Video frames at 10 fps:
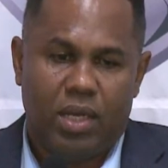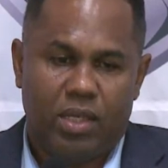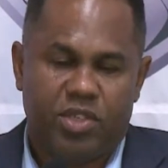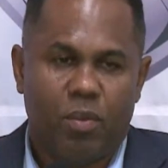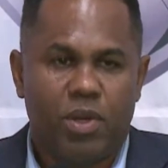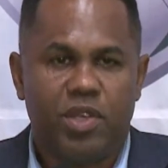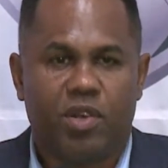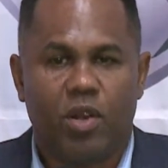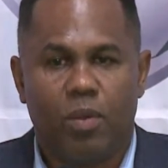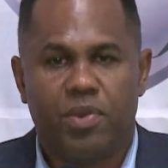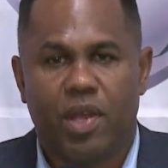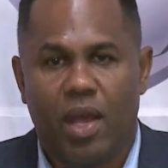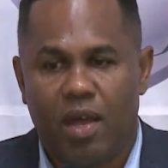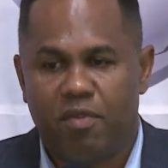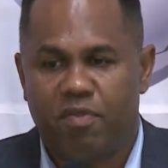Some of these clubs
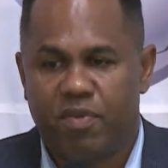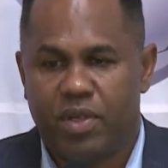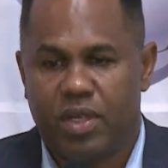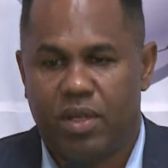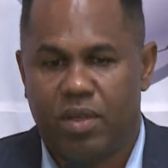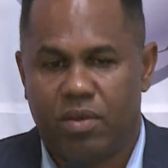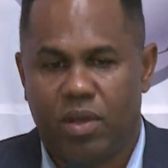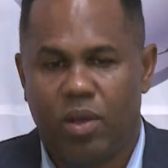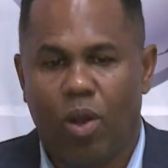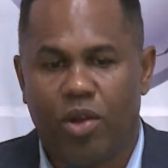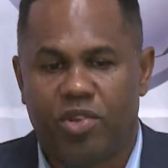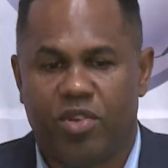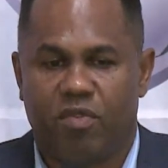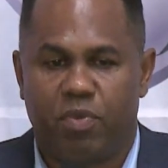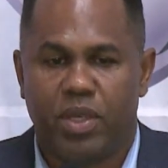have lots
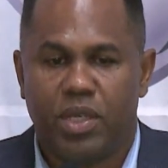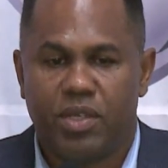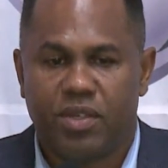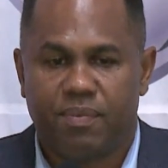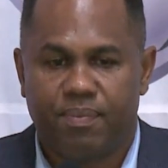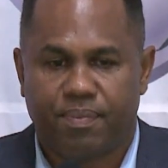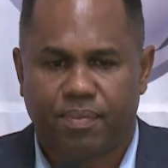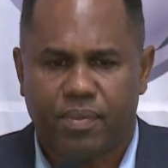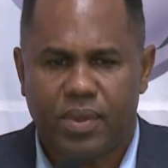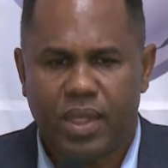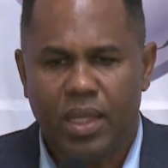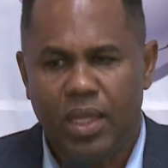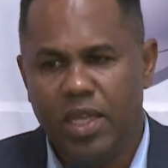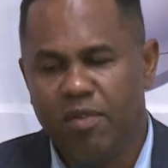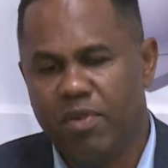of players,
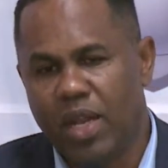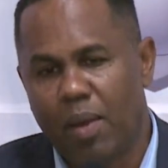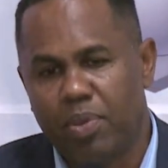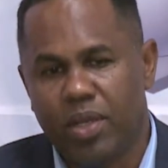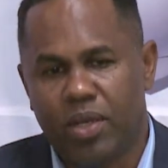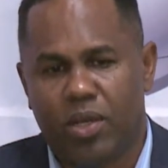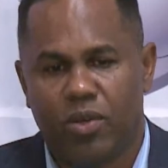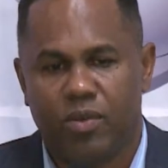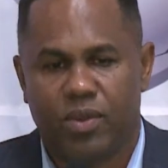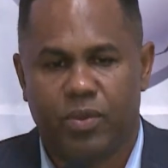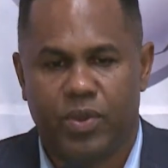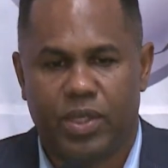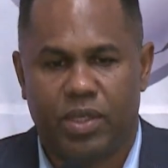even in Happy Hill now, with